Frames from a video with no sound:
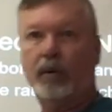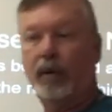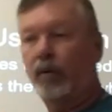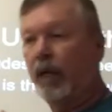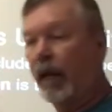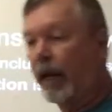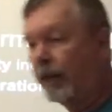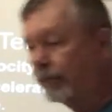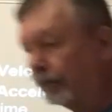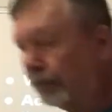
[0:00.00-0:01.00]

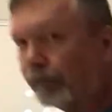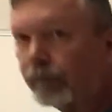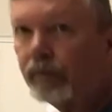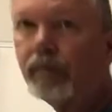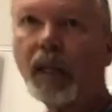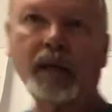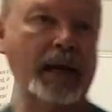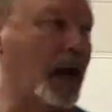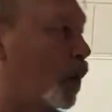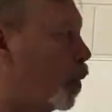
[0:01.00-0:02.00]
okay? Now,